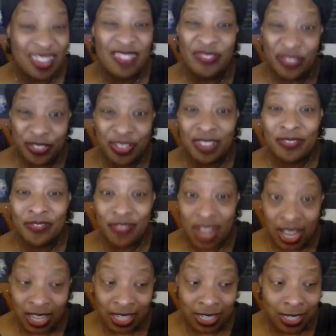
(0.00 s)
If you can
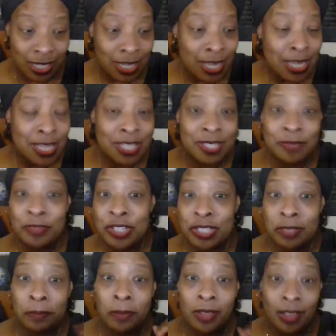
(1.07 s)
find some
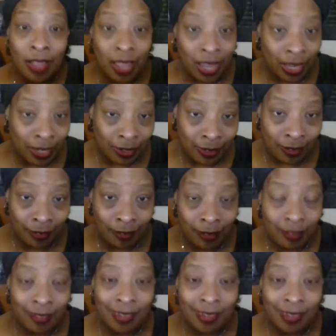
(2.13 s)
just plain